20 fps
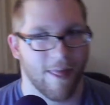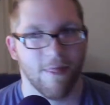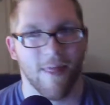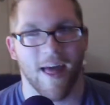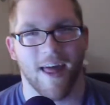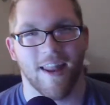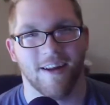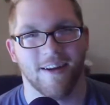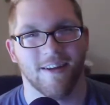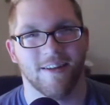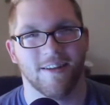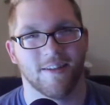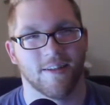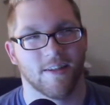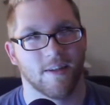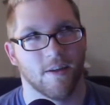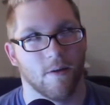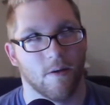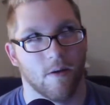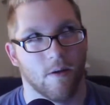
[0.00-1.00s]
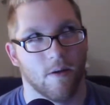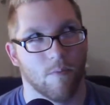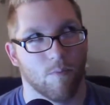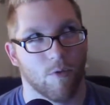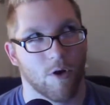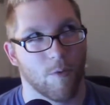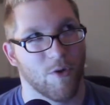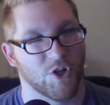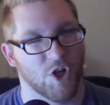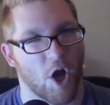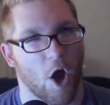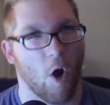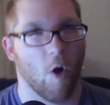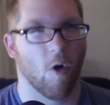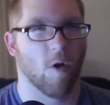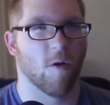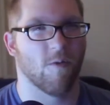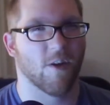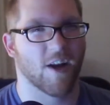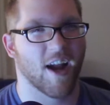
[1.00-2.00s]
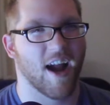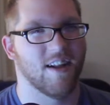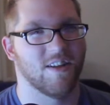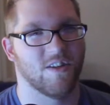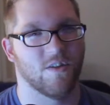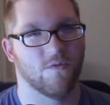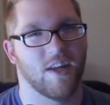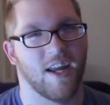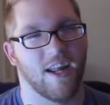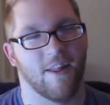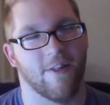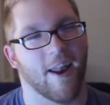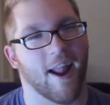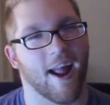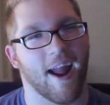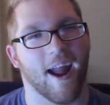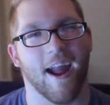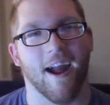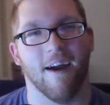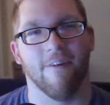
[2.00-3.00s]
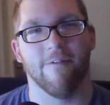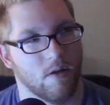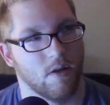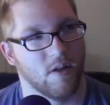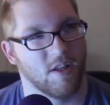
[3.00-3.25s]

That is pretty much all of the kinds of tea that I have.